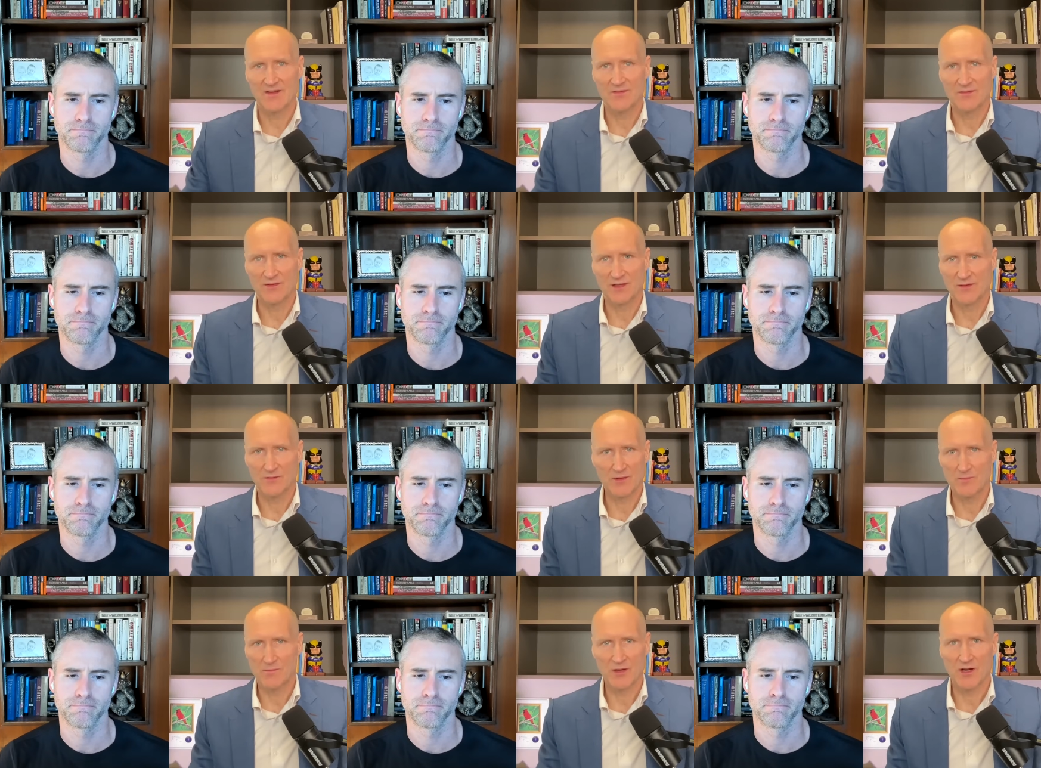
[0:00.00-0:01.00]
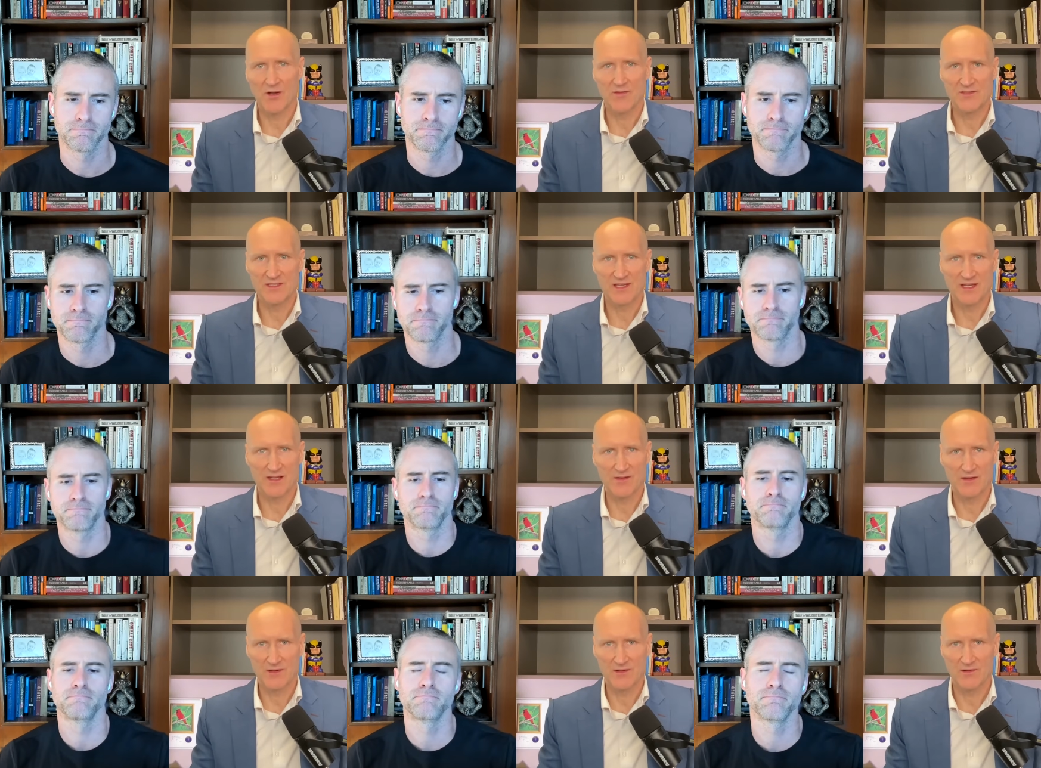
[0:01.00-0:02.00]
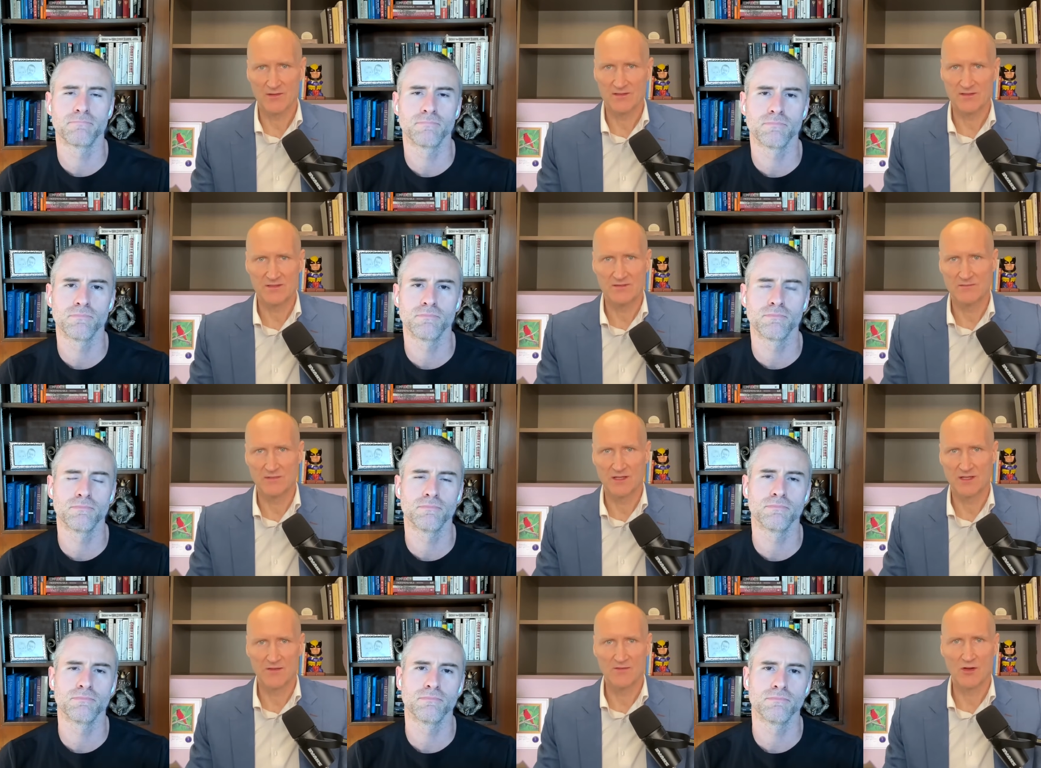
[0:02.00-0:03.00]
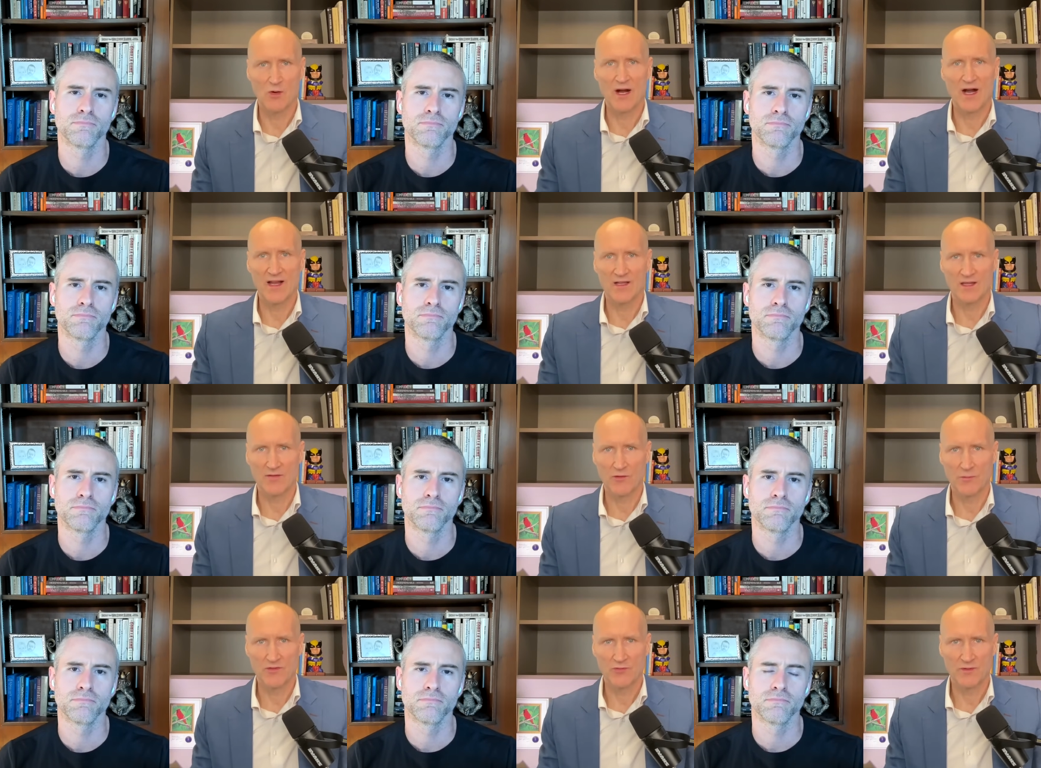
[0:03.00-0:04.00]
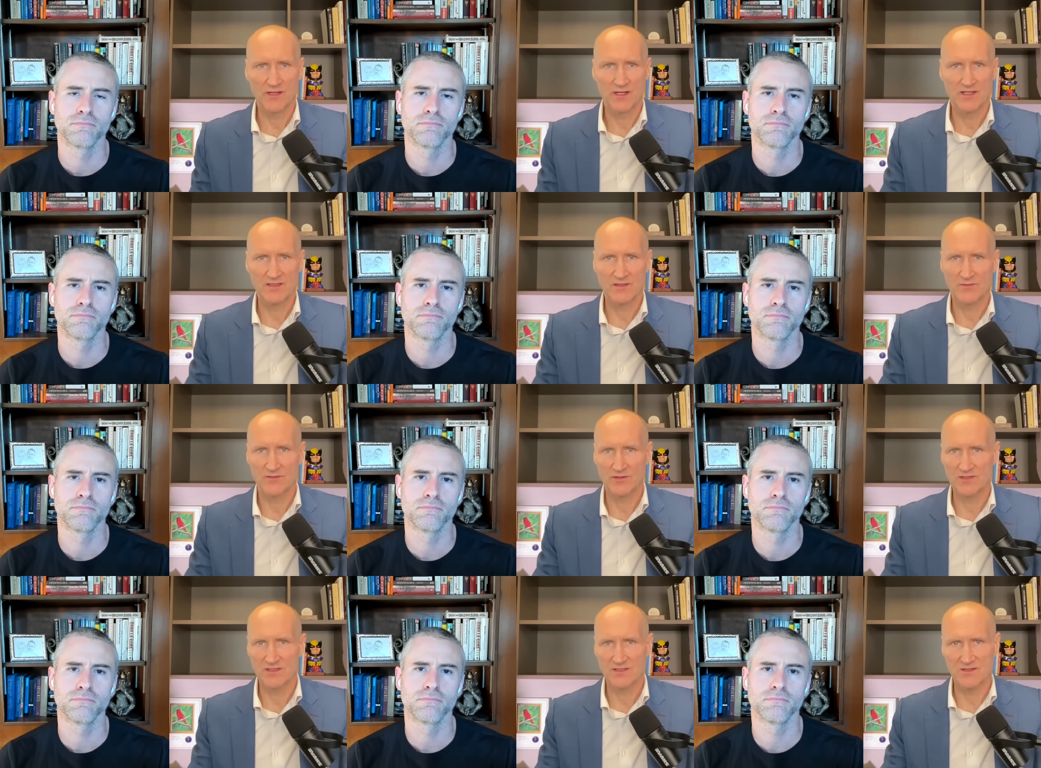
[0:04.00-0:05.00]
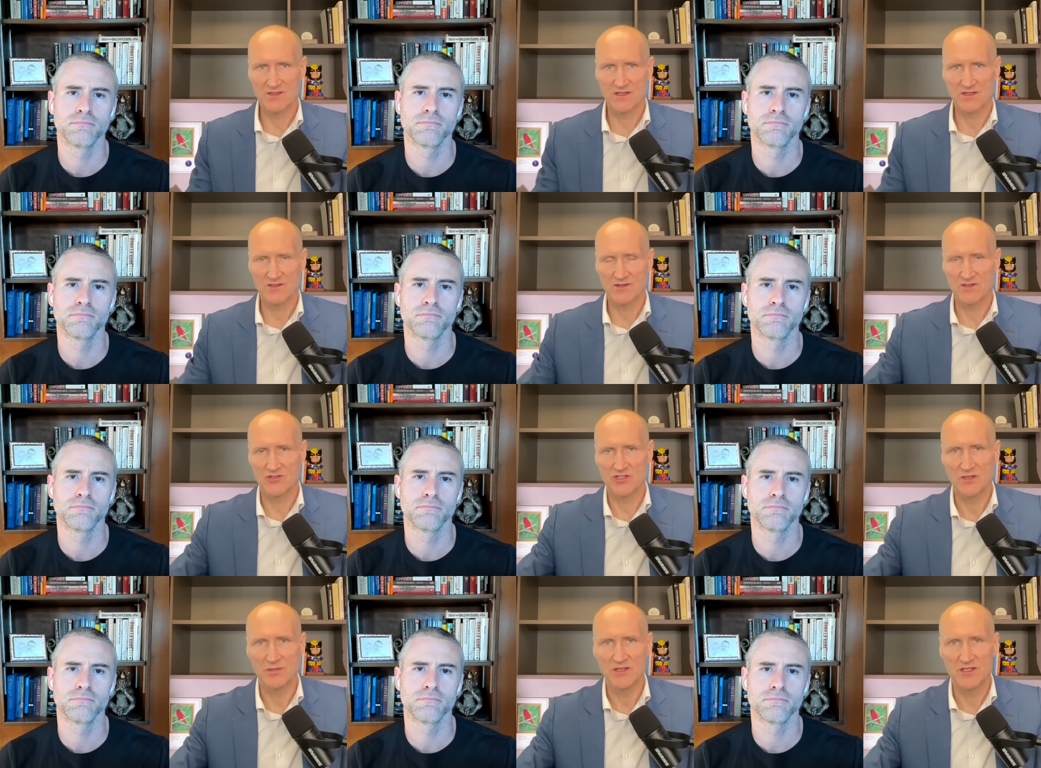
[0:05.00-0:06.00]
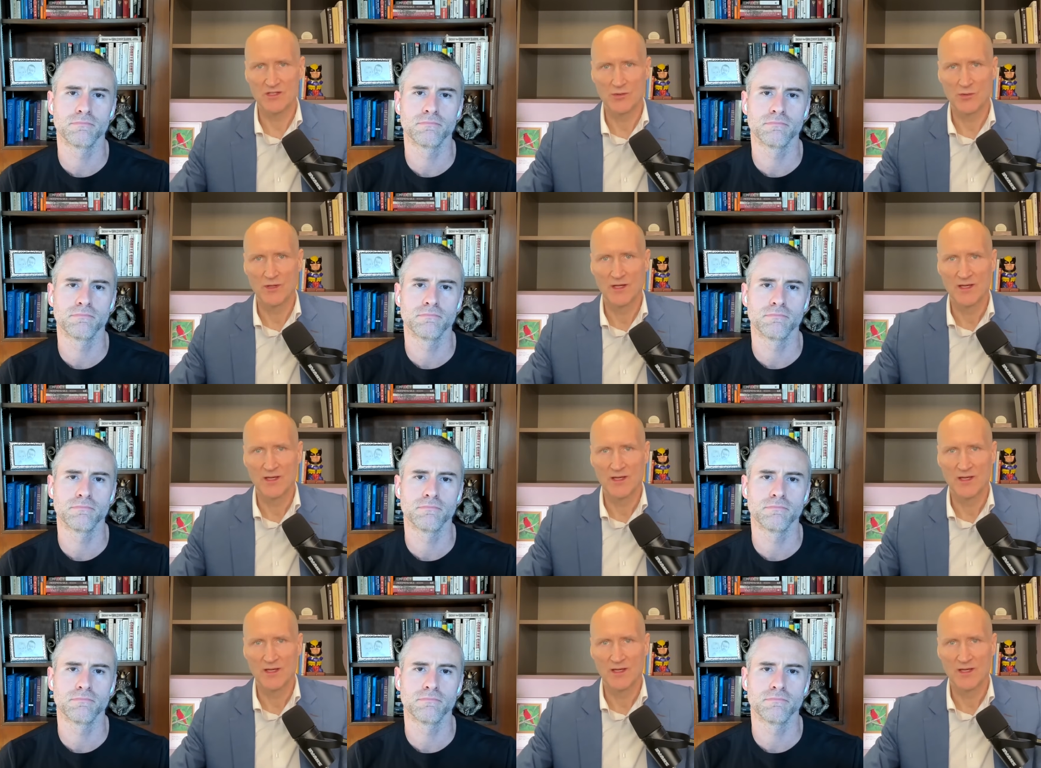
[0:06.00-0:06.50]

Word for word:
Speaker 1: of if we bring all this together let's uh, even go a higher level between custom versus the the gpu